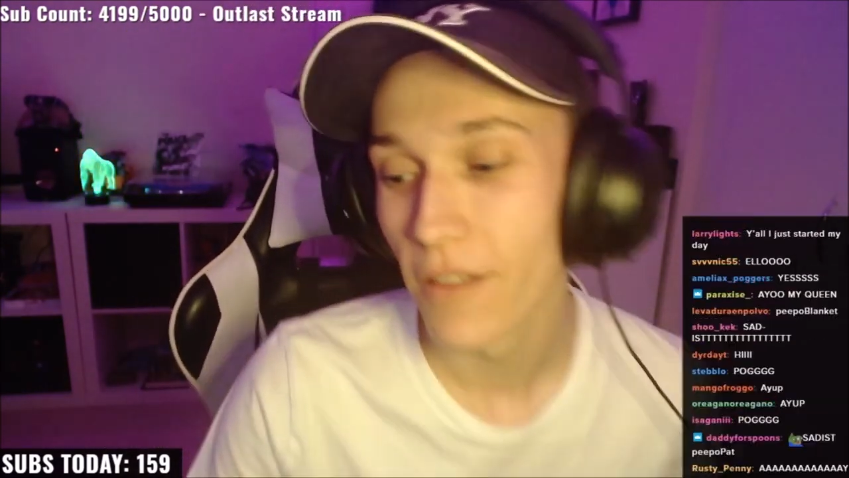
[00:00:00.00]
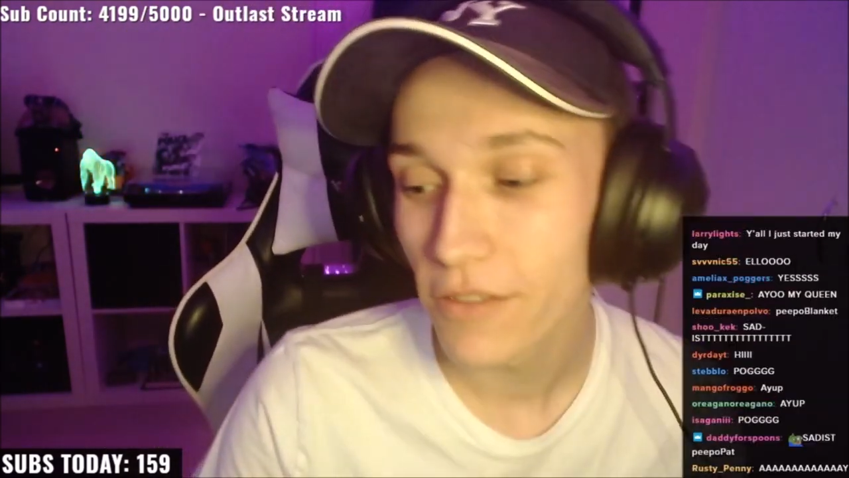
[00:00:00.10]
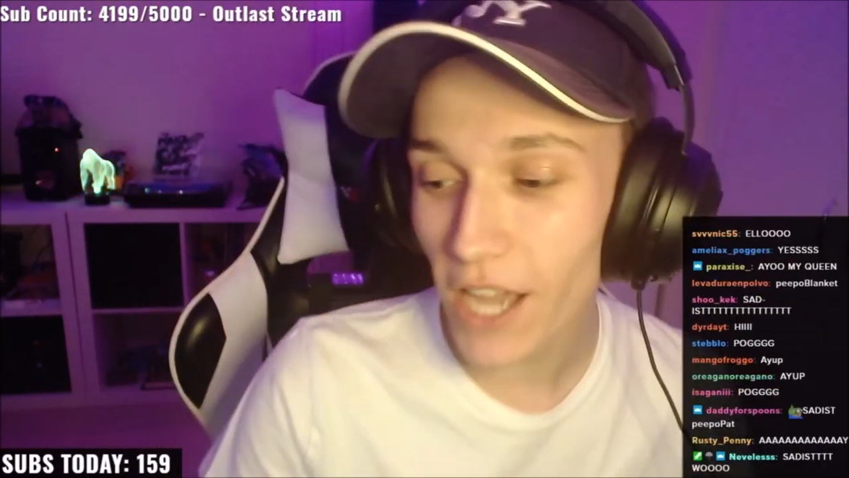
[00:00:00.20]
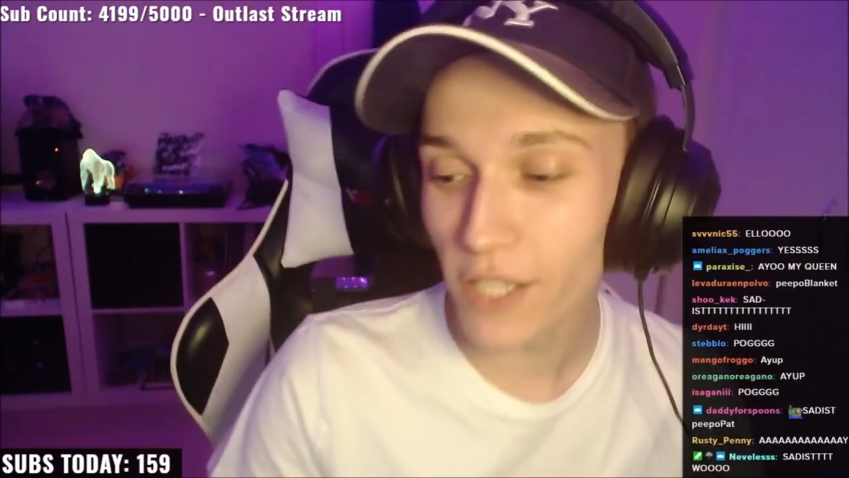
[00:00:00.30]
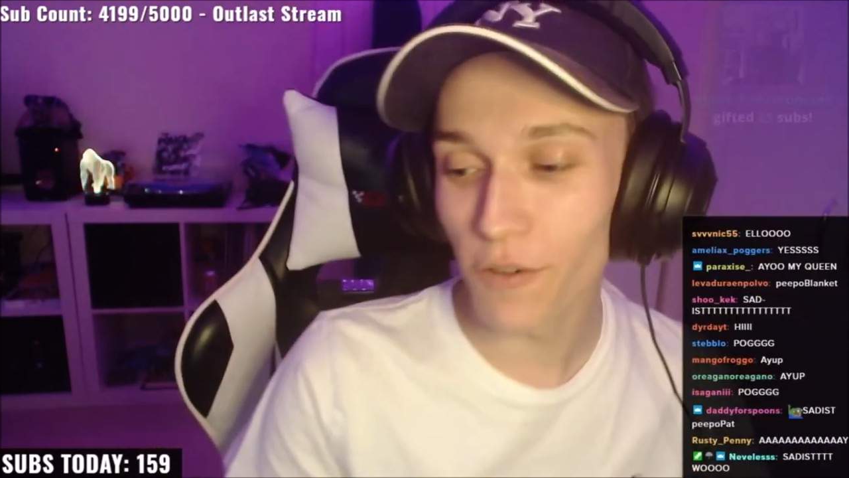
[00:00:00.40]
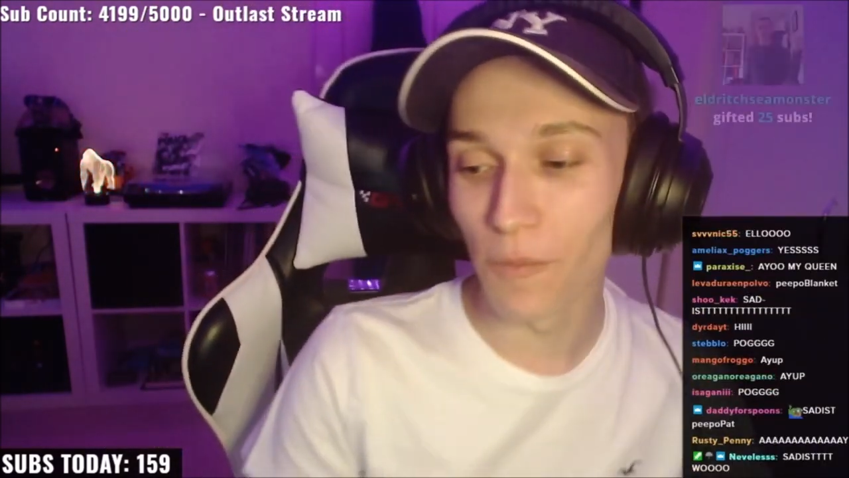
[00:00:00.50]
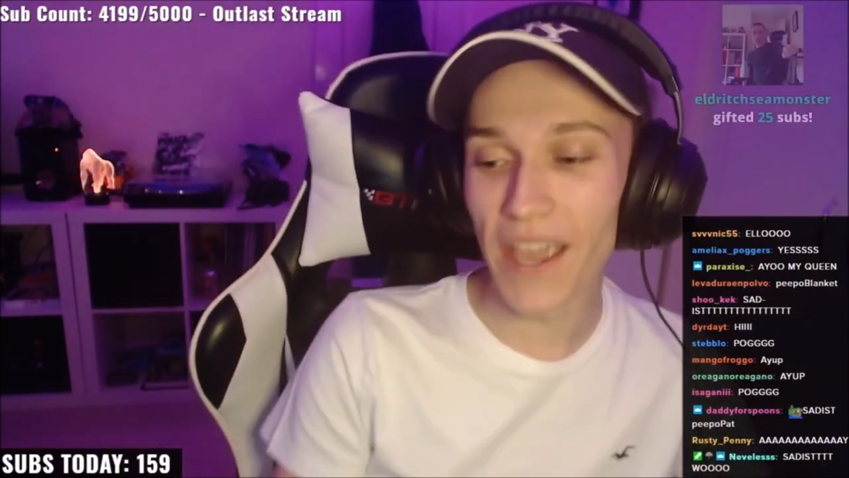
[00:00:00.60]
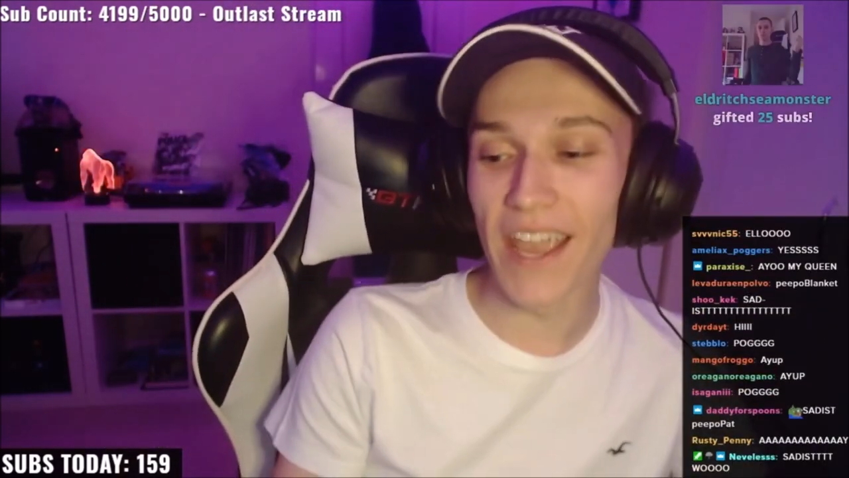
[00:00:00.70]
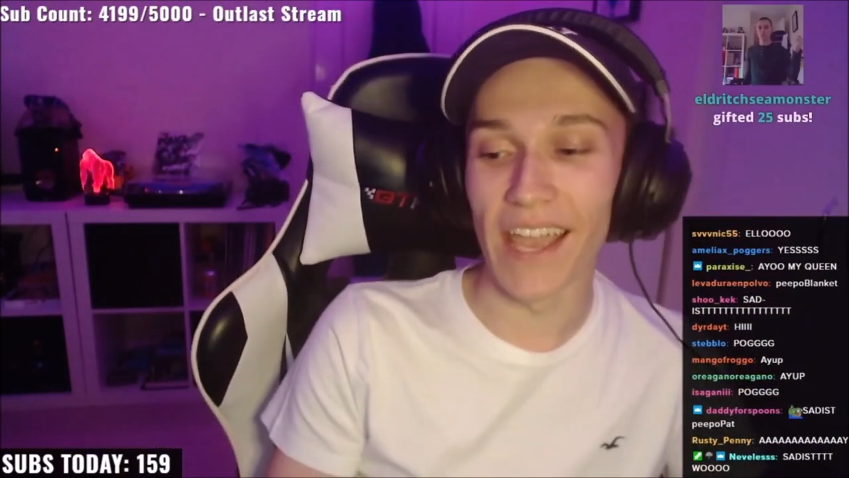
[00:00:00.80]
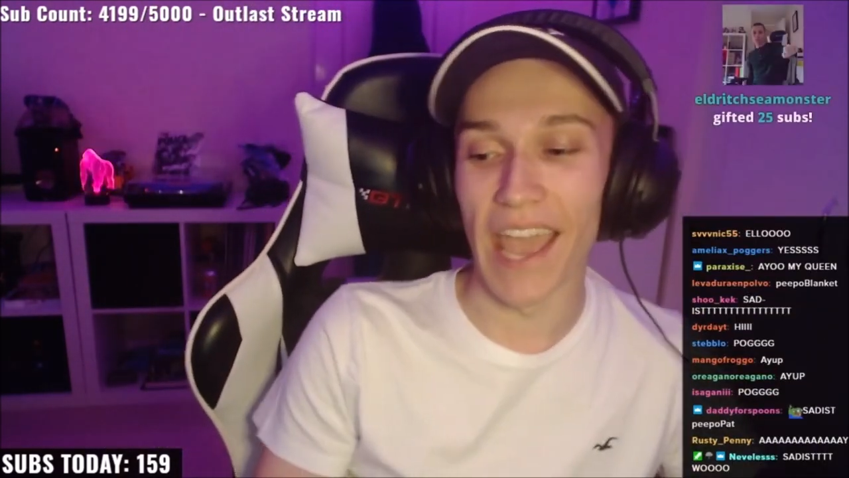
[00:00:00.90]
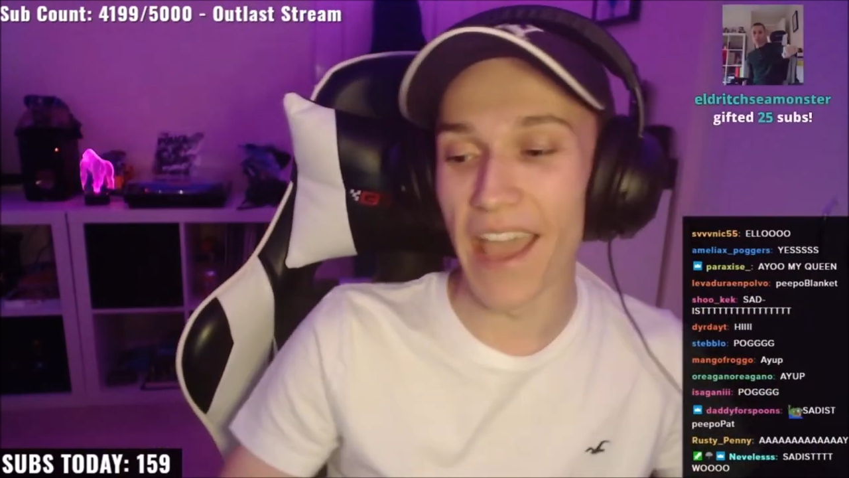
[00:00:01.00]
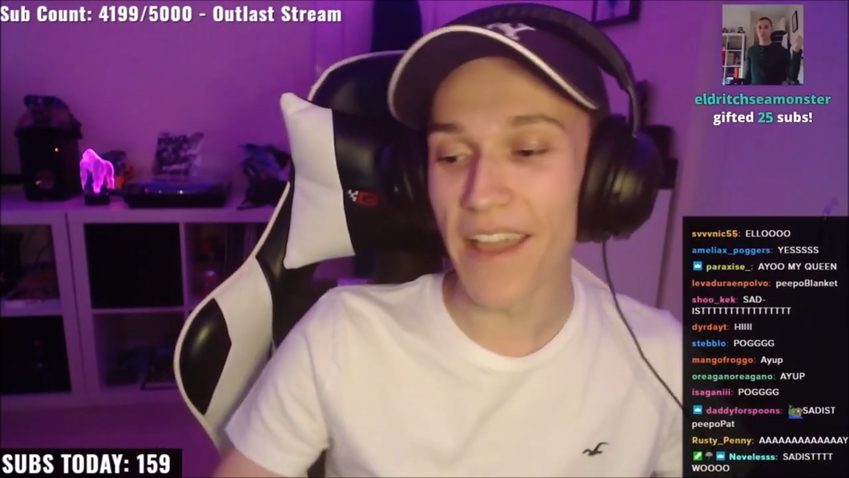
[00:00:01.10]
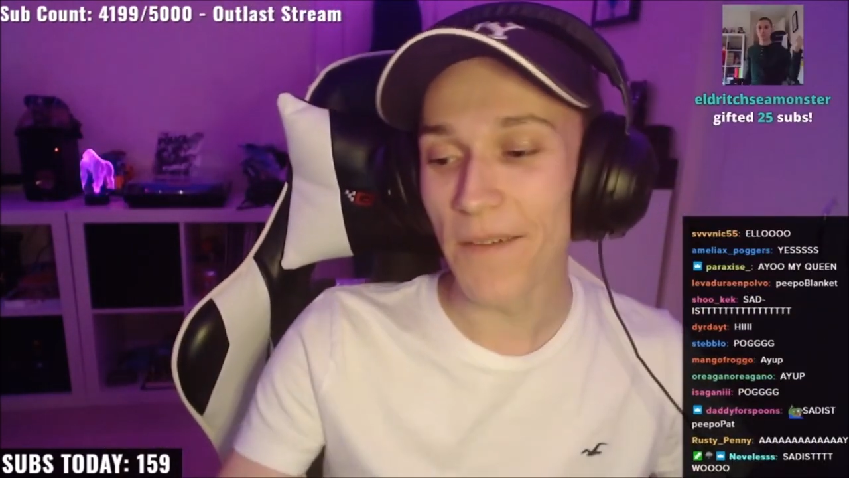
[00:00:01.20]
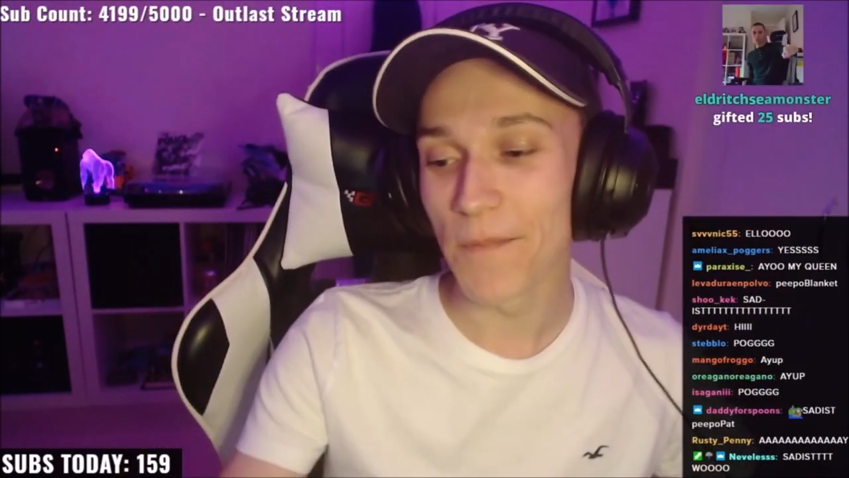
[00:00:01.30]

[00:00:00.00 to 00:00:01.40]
Thanks for being here.